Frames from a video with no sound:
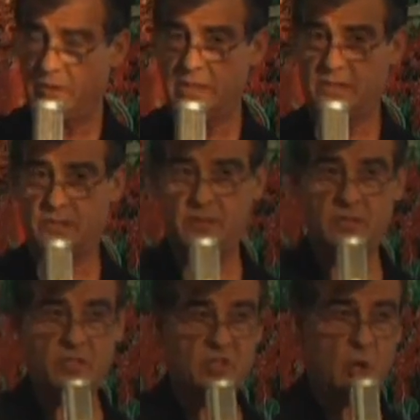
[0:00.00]
it's
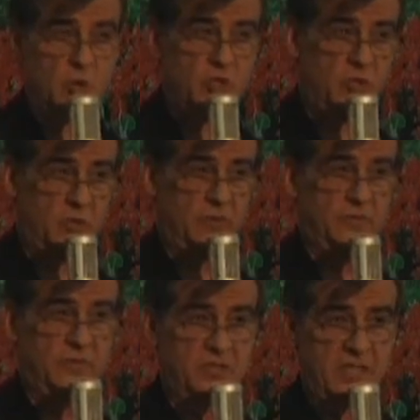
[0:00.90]
social
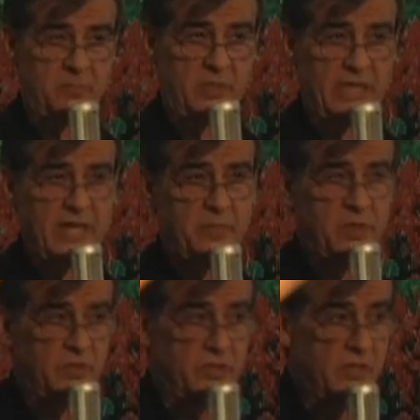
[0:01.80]
sustainability. How to
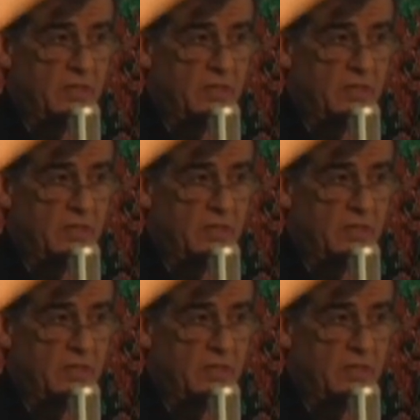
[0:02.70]
build